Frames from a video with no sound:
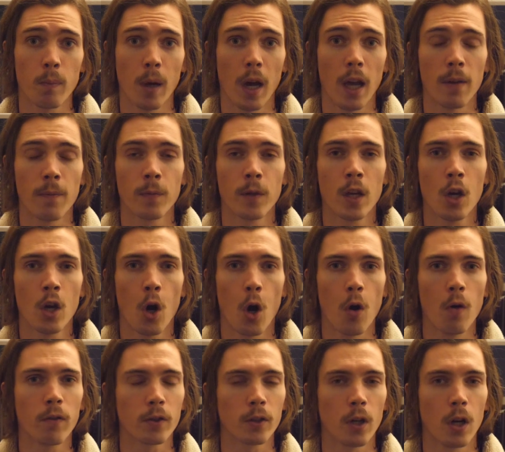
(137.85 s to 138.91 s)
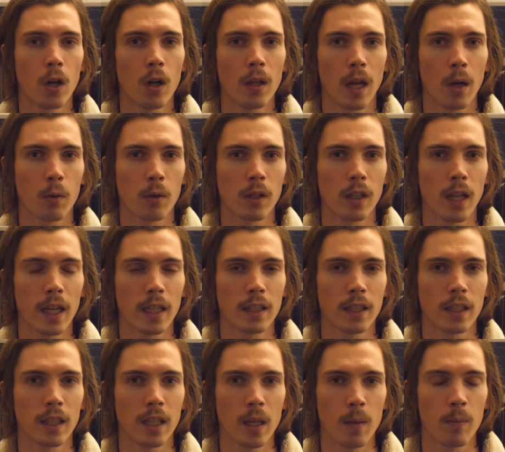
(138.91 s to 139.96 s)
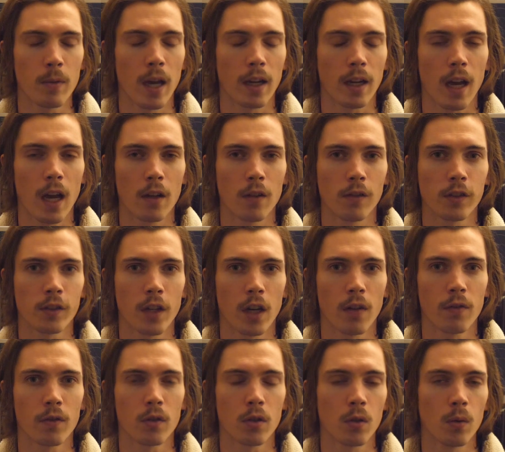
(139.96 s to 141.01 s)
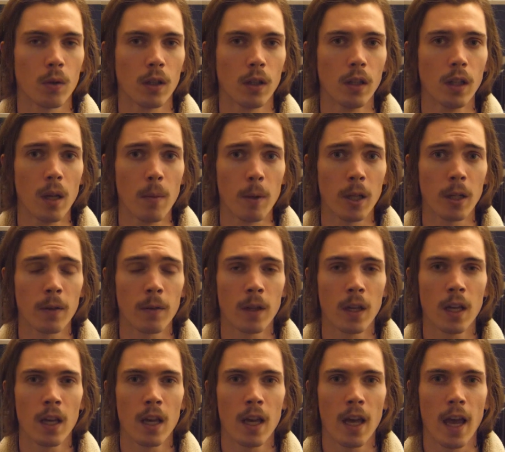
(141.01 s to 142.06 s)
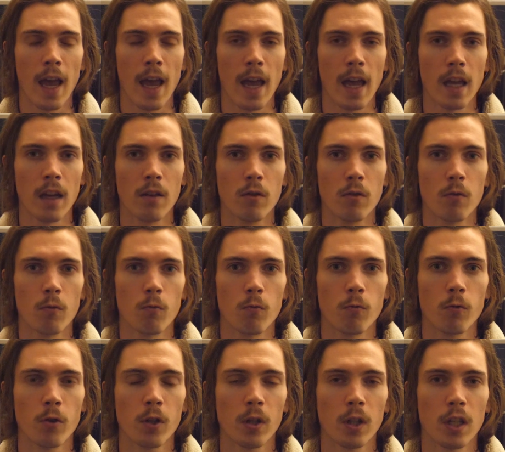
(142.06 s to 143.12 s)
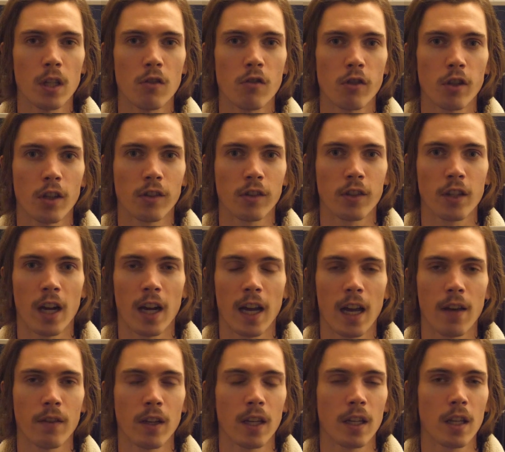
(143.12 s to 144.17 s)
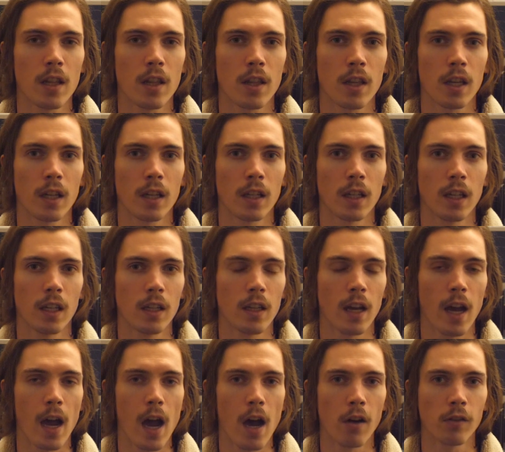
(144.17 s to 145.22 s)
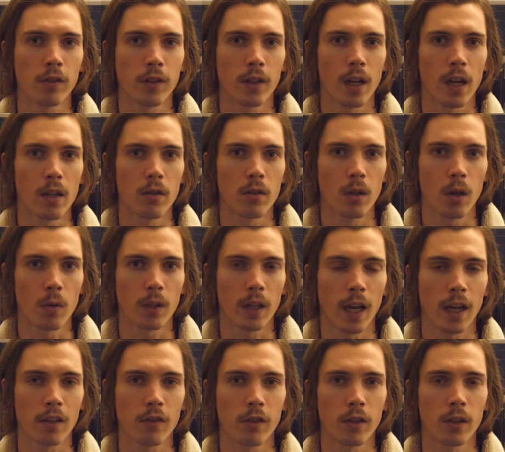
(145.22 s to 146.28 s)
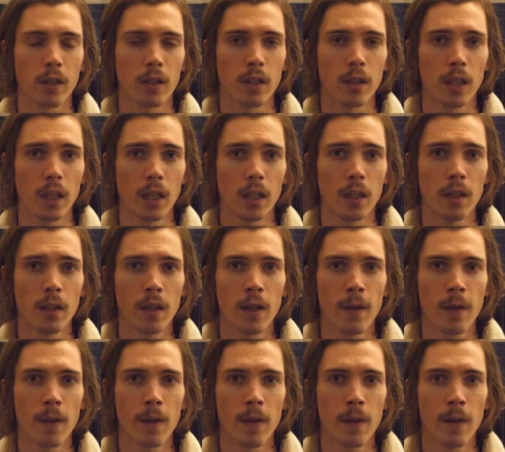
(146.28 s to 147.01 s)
But overall, I would like to keep that kind of stuff to a limit and really just not have anything in the house that I don't actually need.